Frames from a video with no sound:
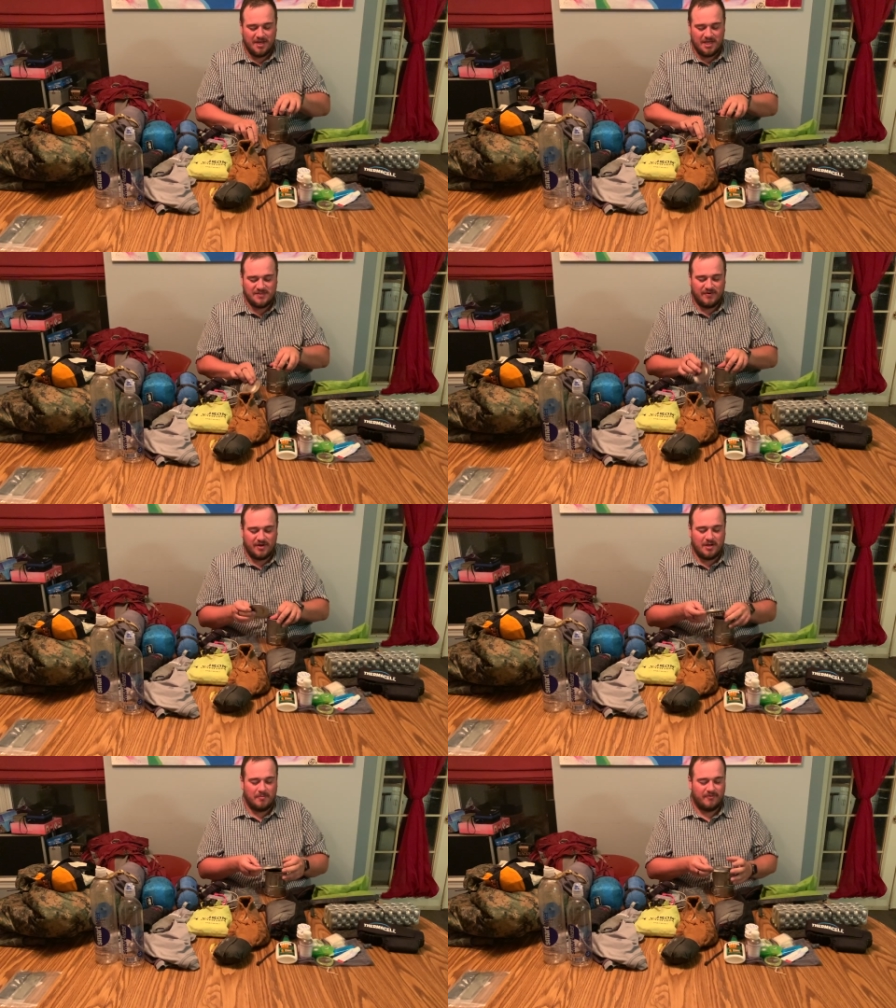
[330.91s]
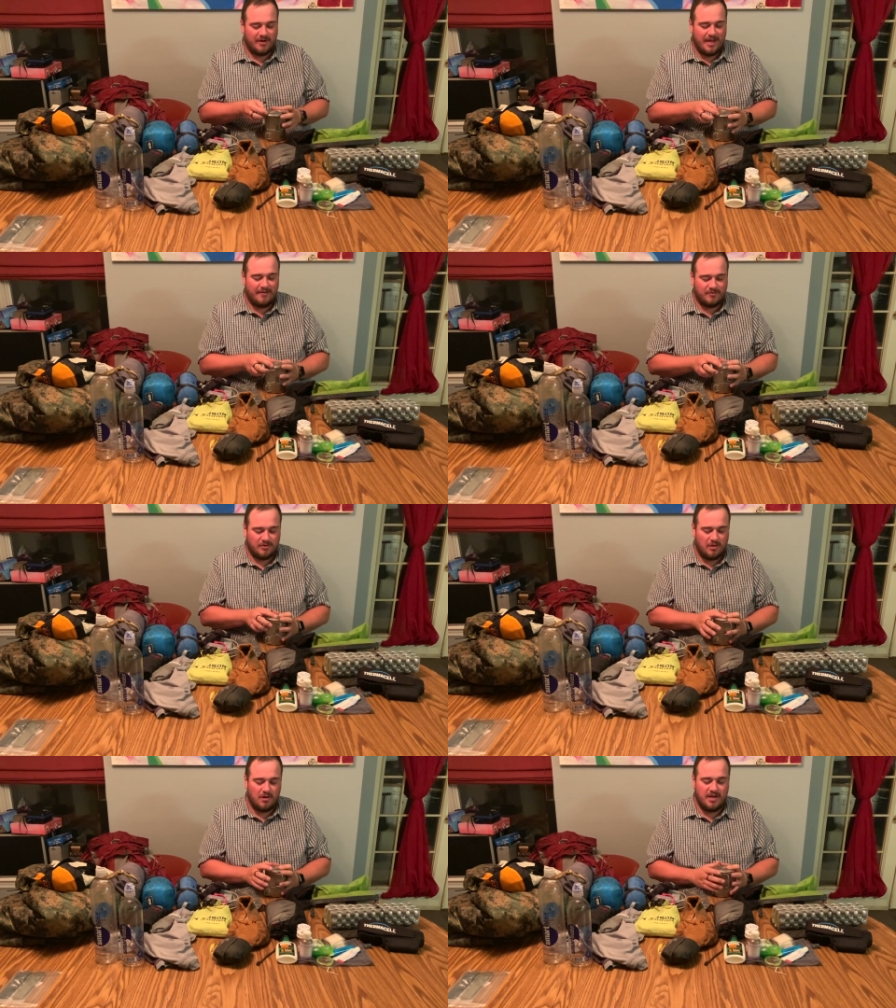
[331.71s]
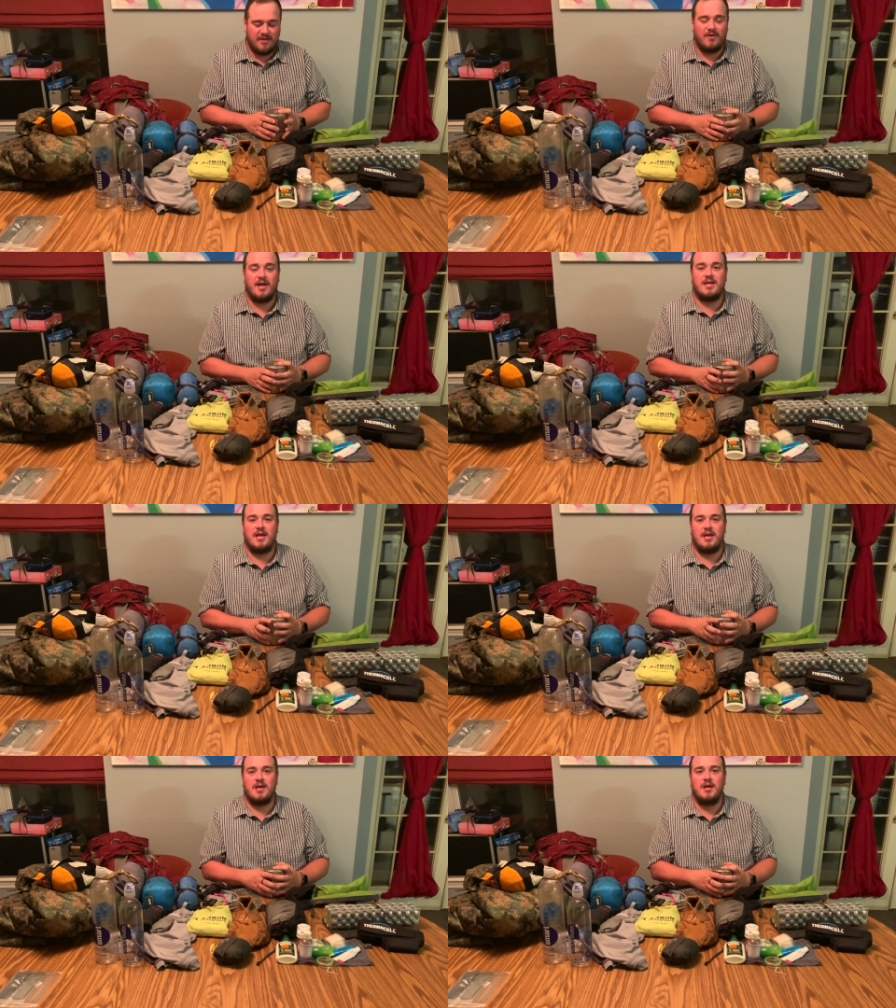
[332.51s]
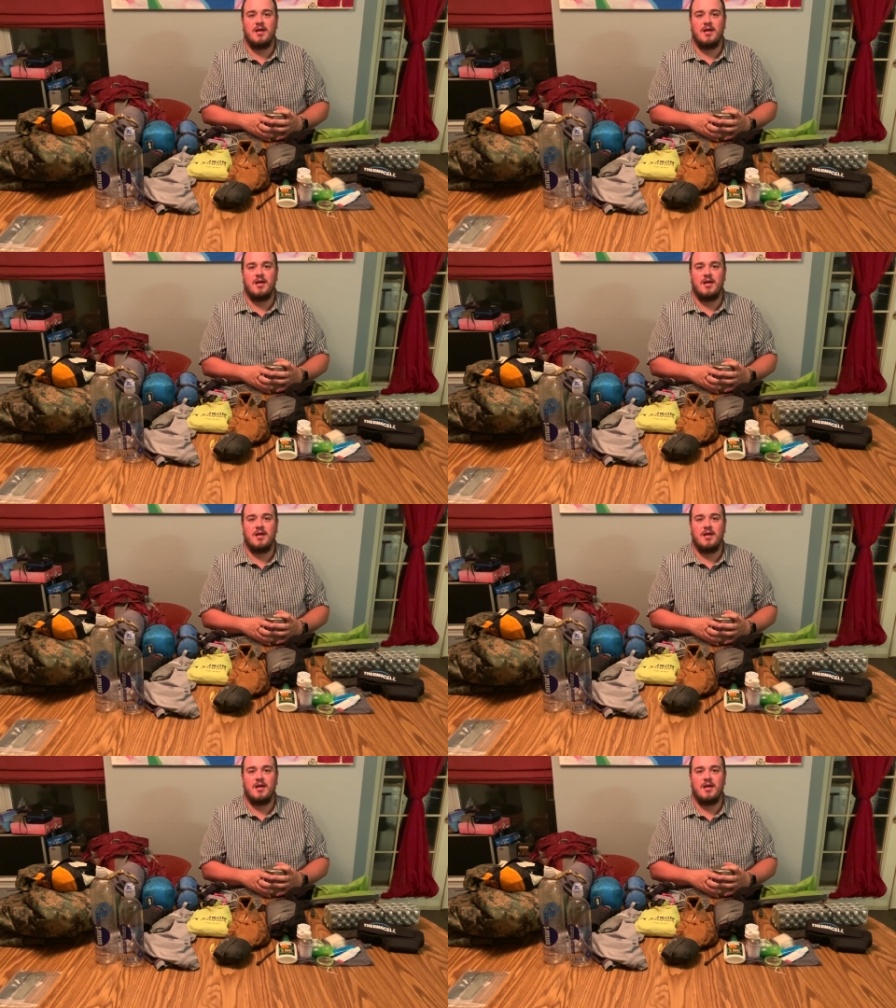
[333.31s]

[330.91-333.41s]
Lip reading: is very comforting after a long day of hiking.